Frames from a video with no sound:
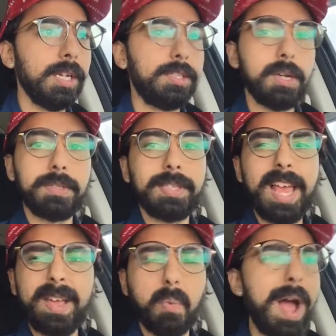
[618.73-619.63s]
So it's
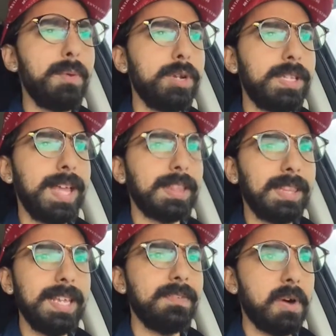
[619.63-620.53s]
like, why would they
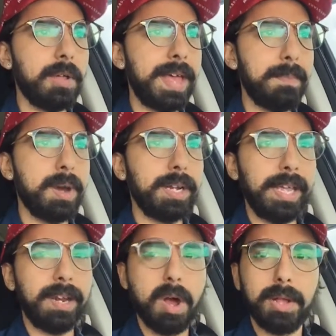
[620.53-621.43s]
leave all that
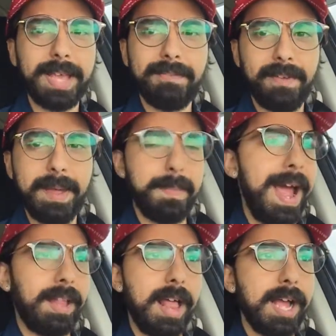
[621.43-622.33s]
money and all that fan
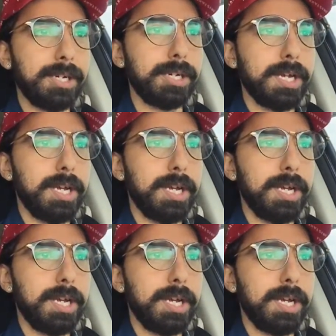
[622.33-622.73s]
backlash?